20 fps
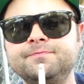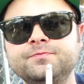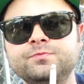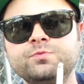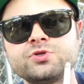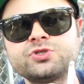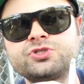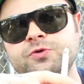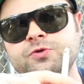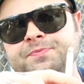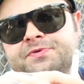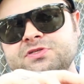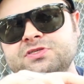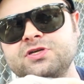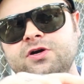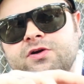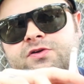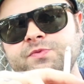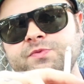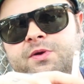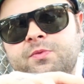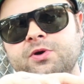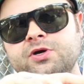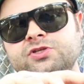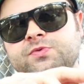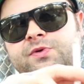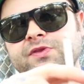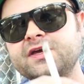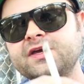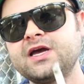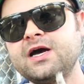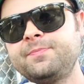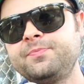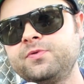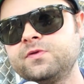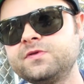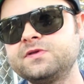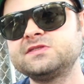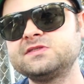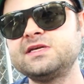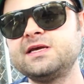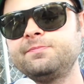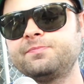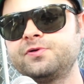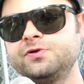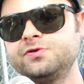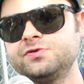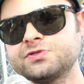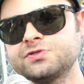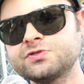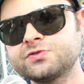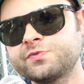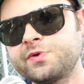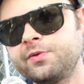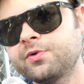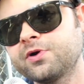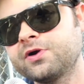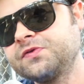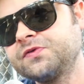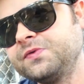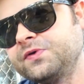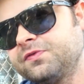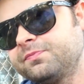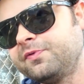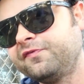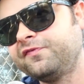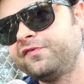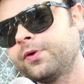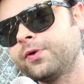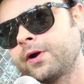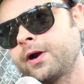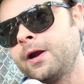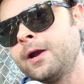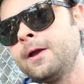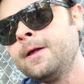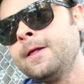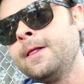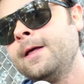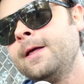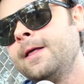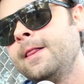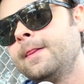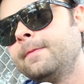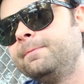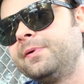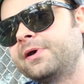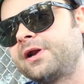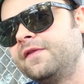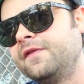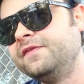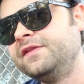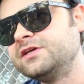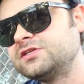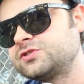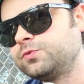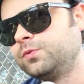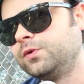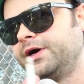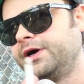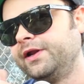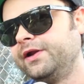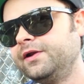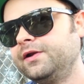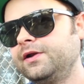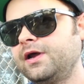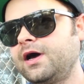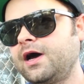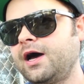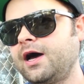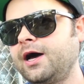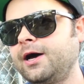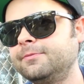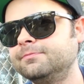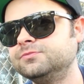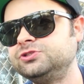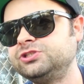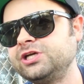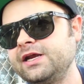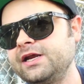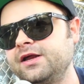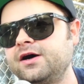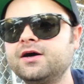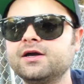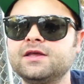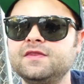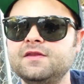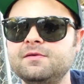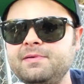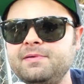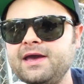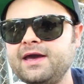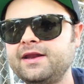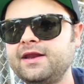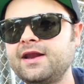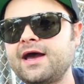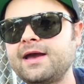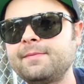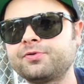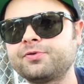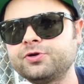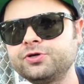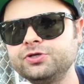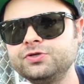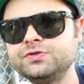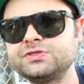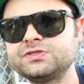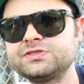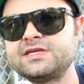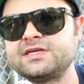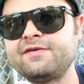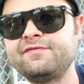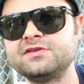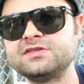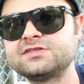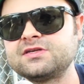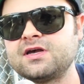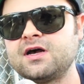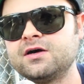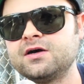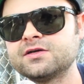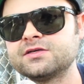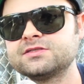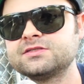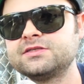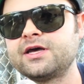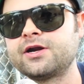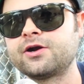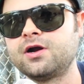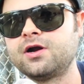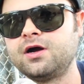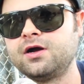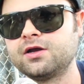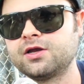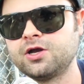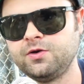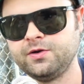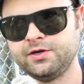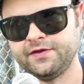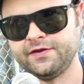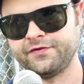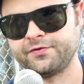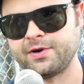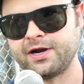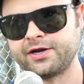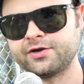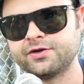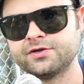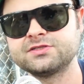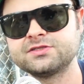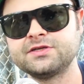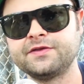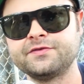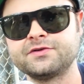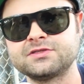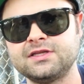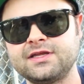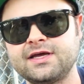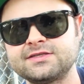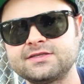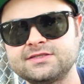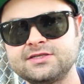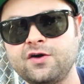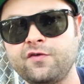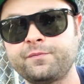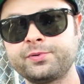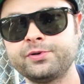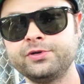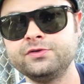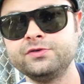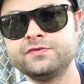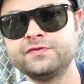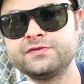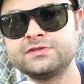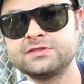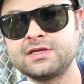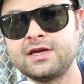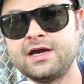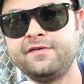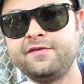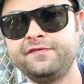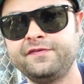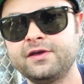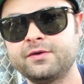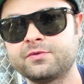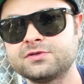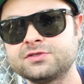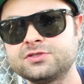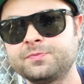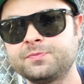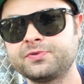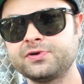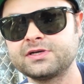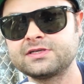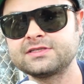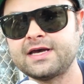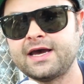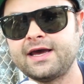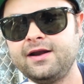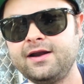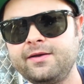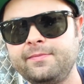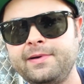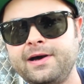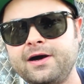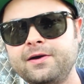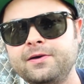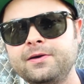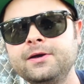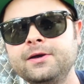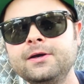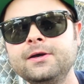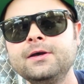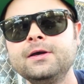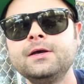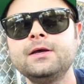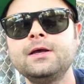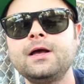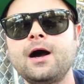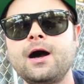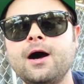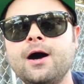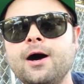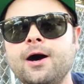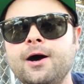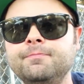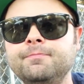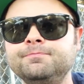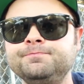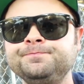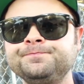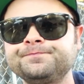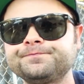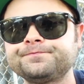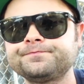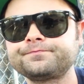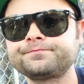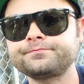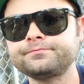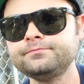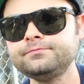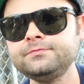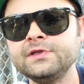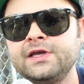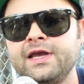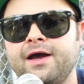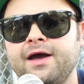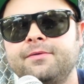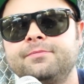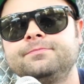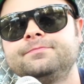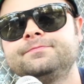we're super stoked. We worked with a couple of the same producers we worked with before. But on this one, J-Dog in the band and I produced 7 songs that are going on the record. So there's a lot of self-produced stuff that we're super excited about. Yeah.